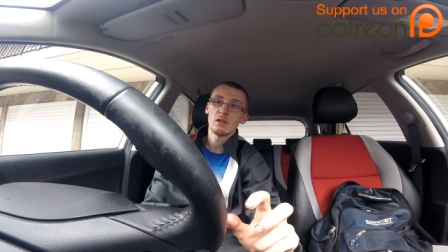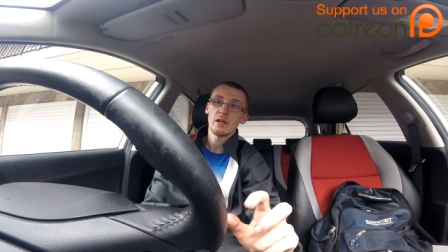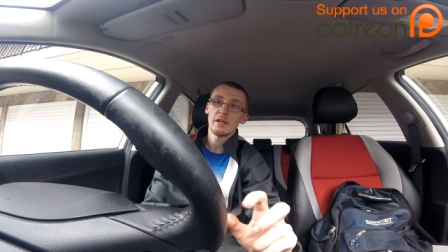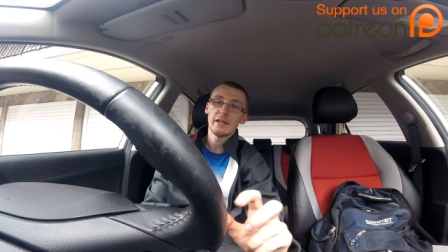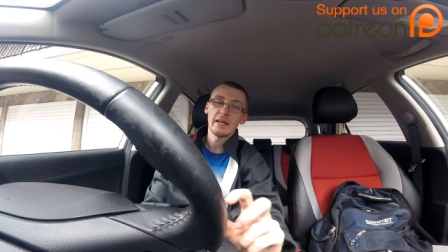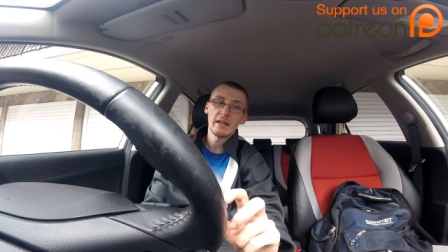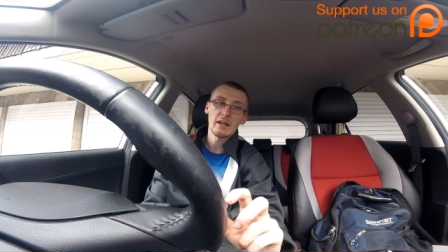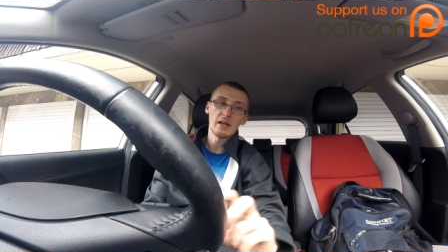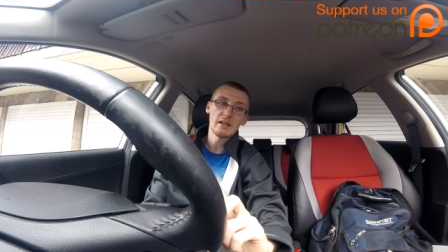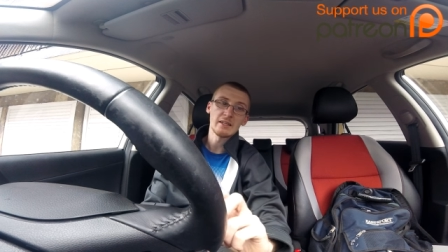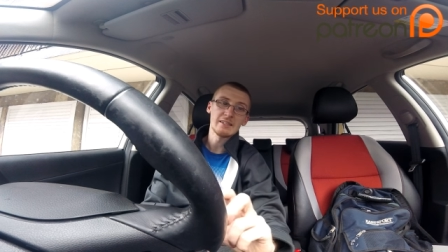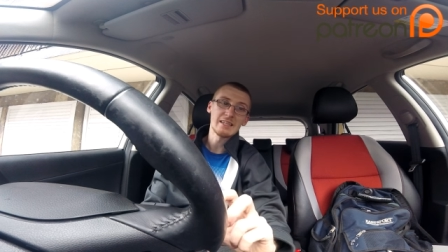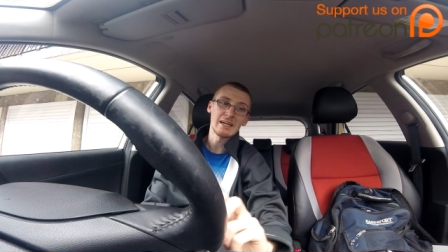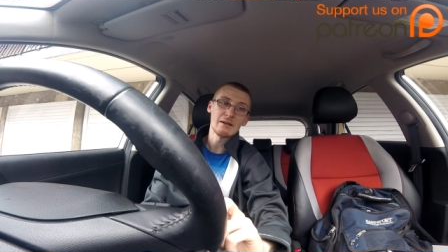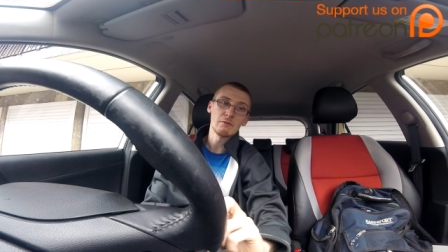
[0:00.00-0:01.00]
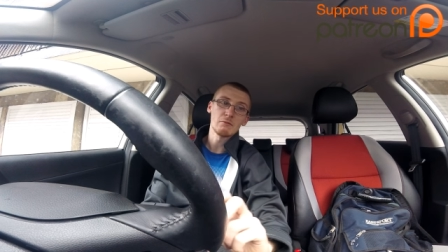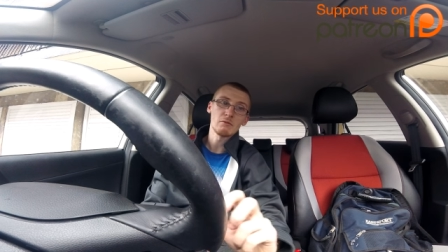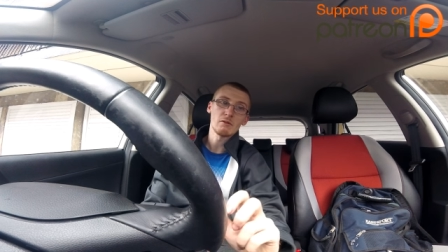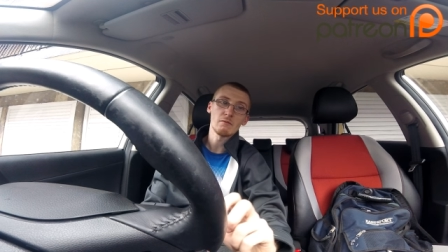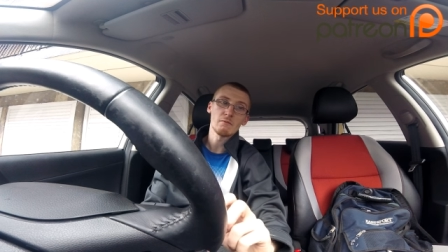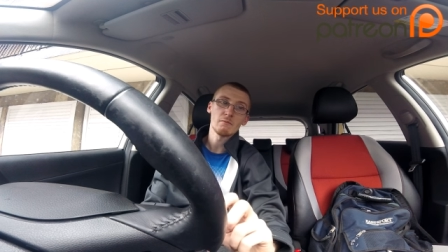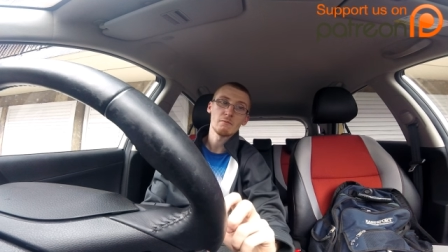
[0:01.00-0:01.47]
an air line
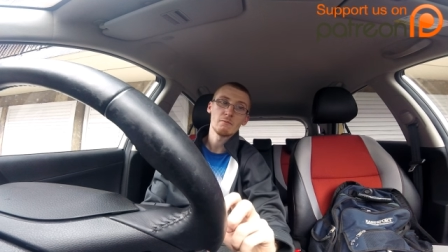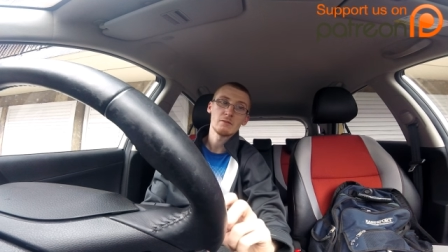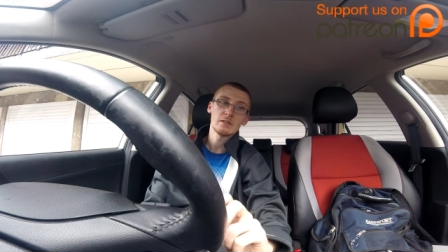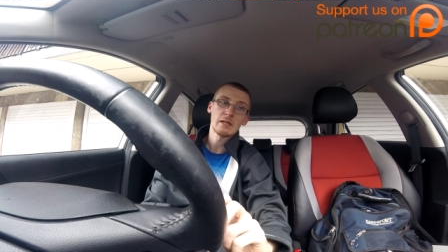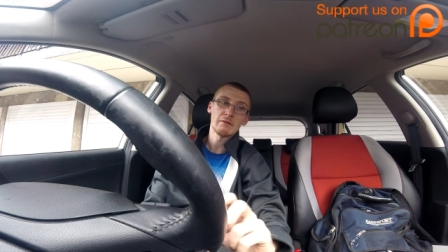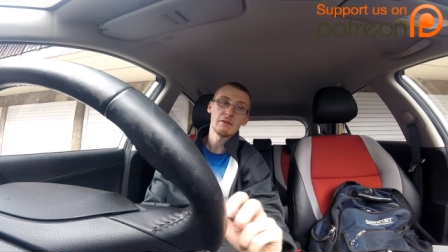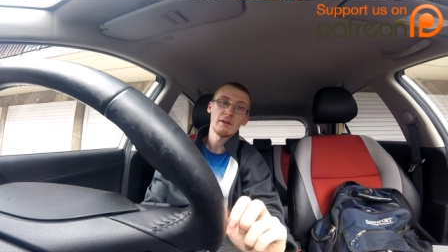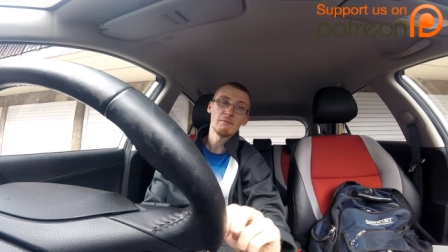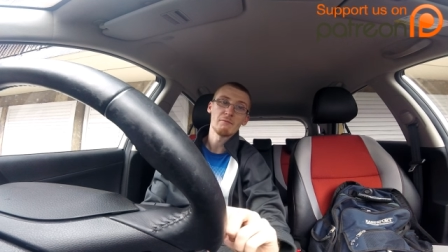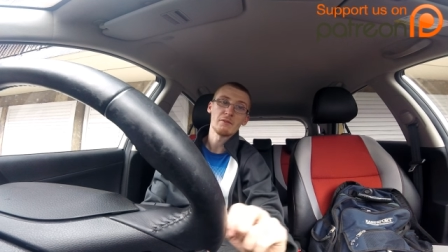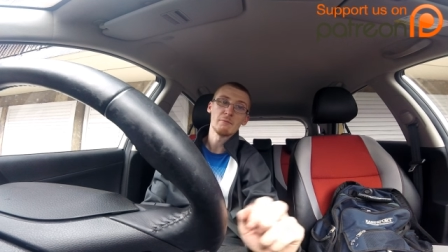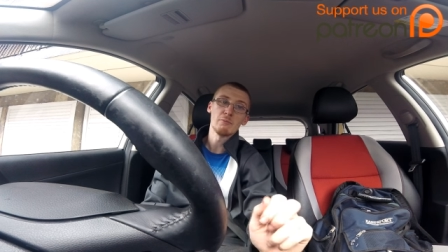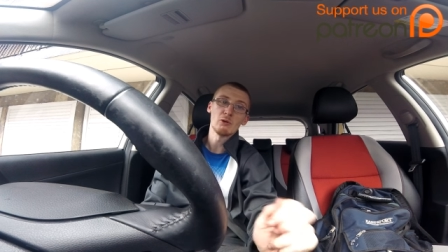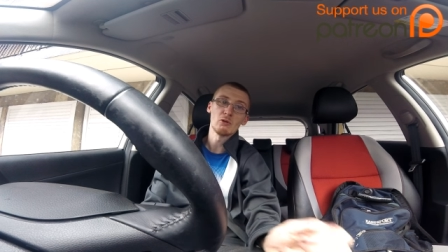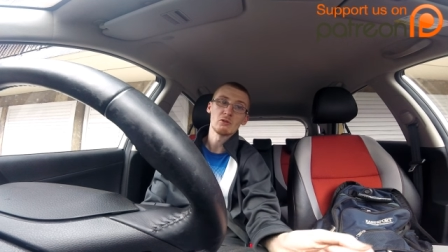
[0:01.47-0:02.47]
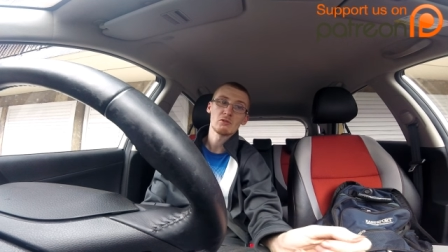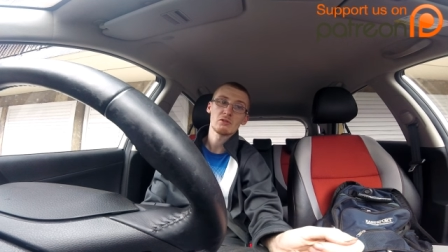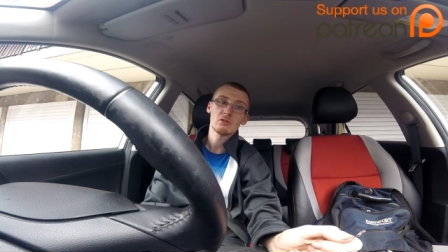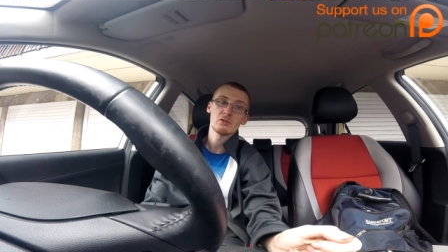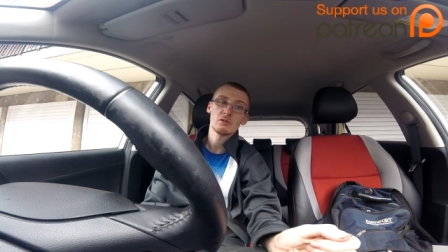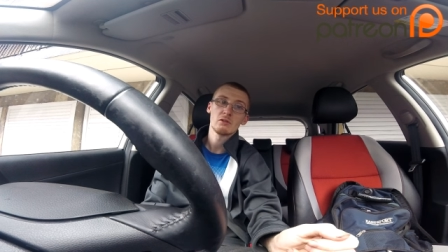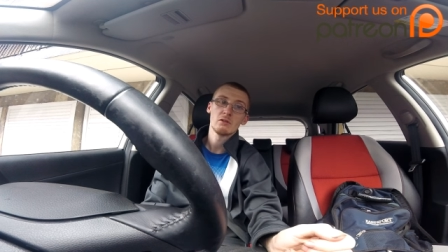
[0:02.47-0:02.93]
down, down the length of the
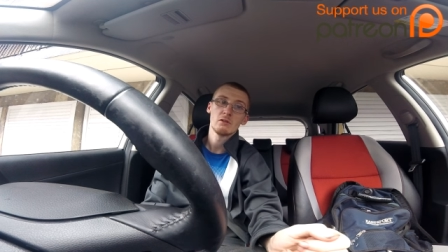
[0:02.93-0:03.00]
bus